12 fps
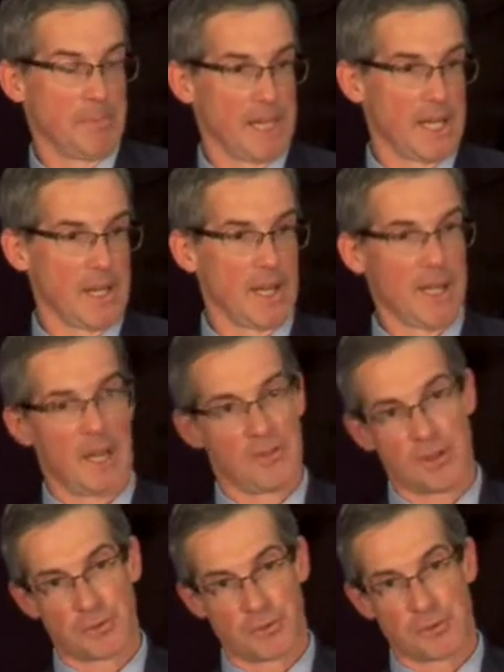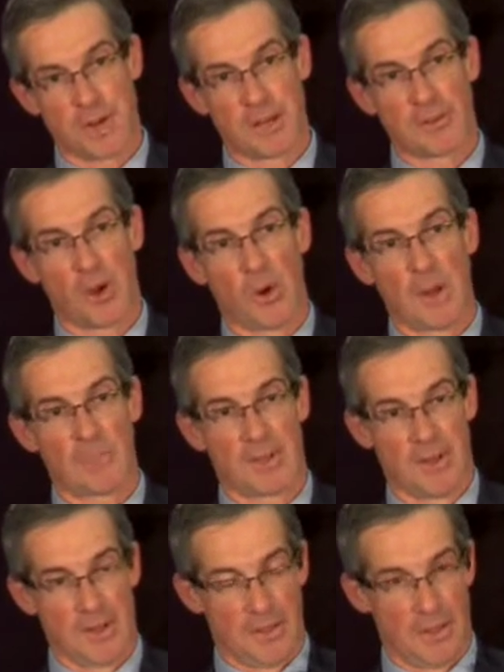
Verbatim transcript: I mean, as interest rates go up,